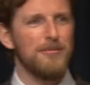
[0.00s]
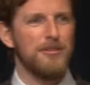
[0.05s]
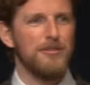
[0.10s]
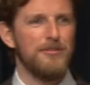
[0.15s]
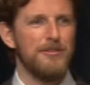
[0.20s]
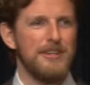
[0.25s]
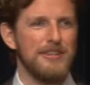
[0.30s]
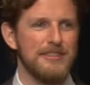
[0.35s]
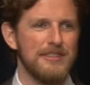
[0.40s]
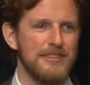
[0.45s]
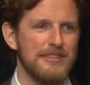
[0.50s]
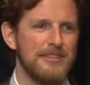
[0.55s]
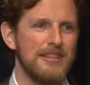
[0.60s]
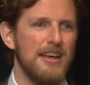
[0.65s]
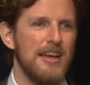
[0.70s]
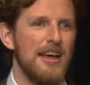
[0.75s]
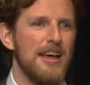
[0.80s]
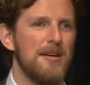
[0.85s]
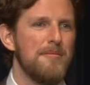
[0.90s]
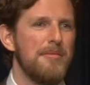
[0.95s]
of reasons.
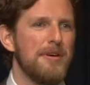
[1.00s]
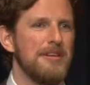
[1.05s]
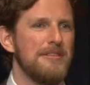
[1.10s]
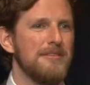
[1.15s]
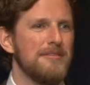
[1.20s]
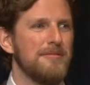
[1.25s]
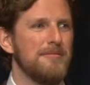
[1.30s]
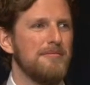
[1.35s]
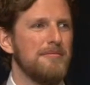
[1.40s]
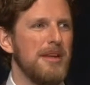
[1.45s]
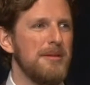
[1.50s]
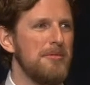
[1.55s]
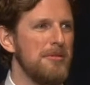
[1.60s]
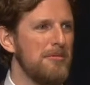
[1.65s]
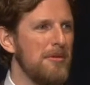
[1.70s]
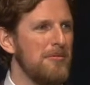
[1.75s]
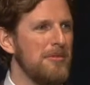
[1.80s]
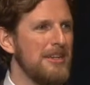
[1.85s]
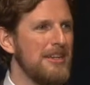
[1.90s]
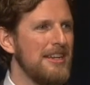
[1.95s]
But maybe
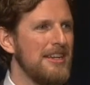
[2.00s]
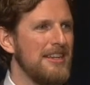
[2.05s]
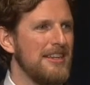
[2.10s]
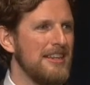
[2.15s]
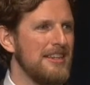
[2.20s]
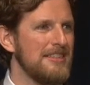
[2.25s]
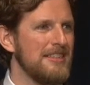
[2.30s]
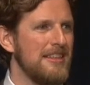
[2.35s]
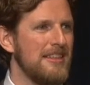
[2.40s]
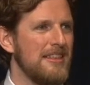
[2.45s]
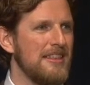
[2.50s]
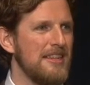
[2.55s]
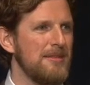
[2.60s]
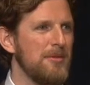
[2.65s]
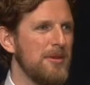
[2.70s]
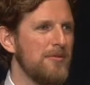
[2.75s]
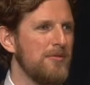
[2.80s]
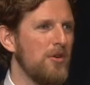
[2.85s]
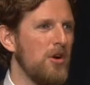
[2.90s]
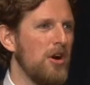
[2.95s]
what we need isn't
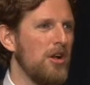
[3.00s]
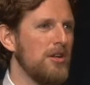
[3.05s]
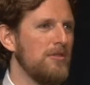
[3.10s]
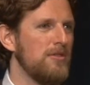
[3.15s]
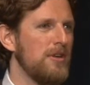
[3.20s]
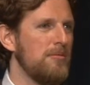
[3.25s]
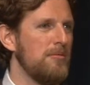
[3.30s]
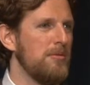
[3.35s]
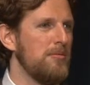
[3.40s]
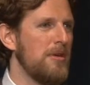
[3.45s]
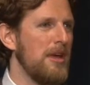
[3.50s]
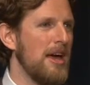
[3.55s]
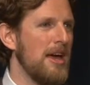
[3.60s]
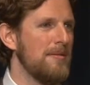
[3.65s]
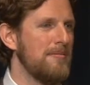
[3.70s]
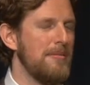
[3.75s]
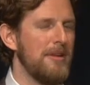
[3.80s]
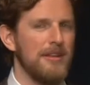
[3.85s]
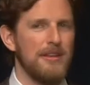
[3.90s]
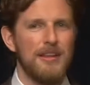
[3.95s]
theming for all of W P
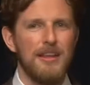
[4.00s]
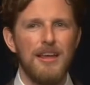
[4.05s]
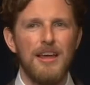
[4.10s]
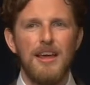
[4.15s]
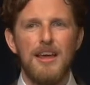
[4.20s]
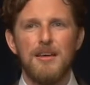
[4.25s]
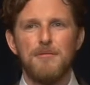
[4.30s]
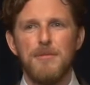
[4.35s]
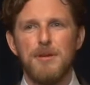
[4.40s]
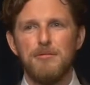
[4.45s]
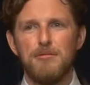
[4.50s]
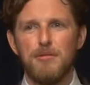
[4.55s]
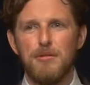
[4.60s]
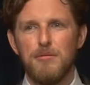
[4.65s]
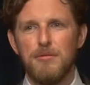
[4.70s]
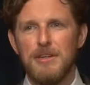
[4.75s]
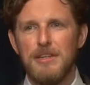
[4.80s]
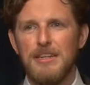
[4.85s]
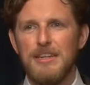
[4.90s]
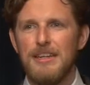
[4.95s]
admin. Maybe what
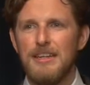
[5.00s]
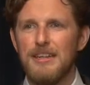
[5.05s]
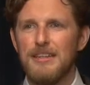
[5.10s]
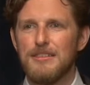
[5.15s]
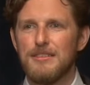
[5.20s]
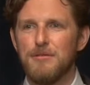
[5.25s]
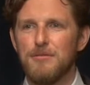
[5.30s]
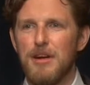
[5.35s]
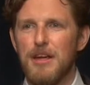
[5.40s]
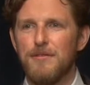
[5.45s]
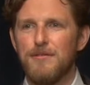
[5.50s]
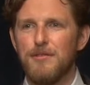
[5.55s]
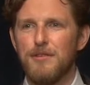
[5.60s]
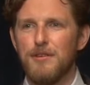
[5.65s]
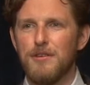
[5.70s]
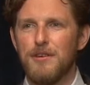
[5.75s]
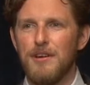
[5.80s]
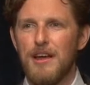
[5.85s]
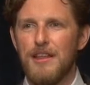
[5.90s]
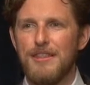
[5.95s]
we need is a way
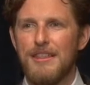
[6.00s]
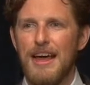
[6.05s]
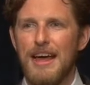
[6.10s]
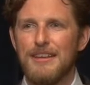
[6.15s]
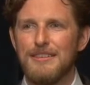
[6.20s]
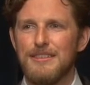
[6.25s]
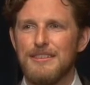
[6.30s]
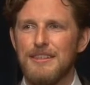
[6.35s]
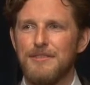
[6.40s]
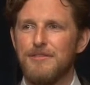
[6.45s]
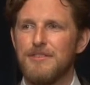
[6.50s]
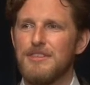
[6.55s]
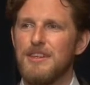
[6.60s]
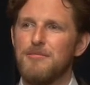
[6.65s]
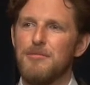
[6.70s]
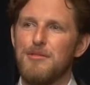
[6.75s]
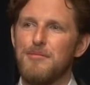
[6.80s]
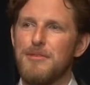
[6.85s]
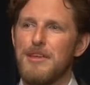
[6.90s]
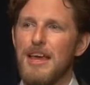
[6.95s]
for a thousand different
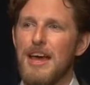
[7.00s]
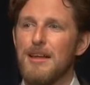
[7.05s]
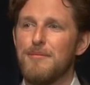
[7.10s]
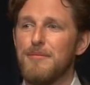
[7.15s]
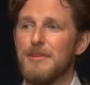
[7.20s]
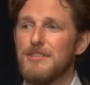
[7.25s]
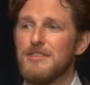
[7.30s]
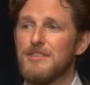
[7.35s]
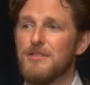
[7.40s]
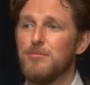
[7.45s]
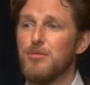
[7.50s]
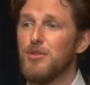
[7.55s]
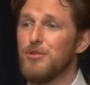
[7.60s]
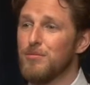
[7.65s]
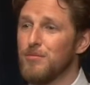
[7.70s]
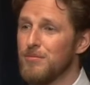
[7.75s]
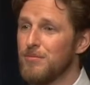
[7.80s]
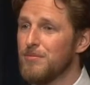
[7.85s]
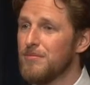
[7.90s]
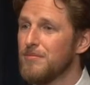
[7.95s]
W P admins to
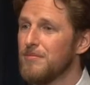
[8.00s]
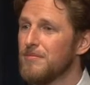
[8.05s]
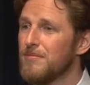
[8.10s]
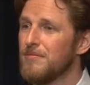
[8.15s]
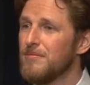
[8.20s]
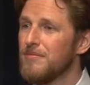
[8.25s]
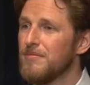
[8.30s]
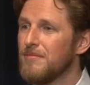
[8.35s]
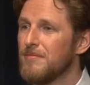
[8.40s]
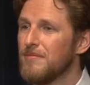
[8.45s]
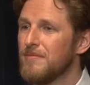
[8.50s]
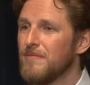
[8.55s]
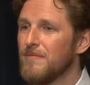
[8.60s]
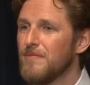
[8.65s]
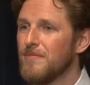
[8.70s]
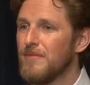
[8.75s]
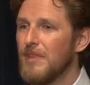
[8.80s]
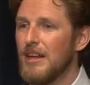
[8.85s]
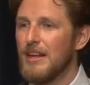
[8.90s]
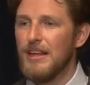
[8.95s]
bloom.
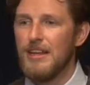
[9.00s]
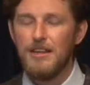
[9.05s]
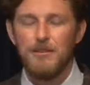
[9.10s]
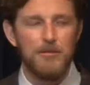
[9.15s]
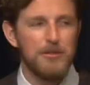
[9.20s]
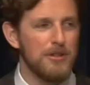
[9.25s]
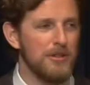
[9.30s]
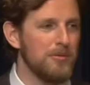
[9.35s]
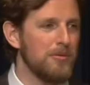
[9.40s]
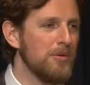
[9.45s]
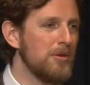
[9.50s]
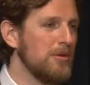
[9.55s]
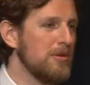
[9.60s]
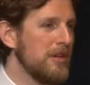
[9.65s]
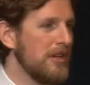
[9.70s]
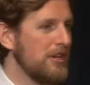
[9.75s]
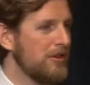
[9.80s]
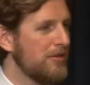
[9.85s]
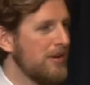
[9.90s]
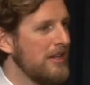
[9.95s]
That anyone in the world
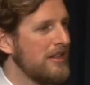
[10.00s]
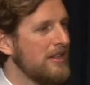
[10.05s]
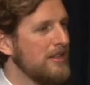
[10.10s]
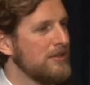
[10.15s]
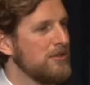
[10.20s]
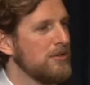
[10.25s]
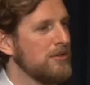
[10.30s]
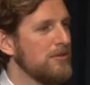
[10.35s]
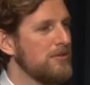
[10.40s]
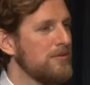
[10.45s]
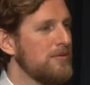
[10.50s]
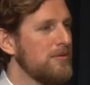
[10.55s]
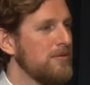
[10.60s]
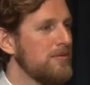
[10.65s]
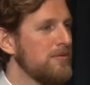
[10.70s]
can create their sort of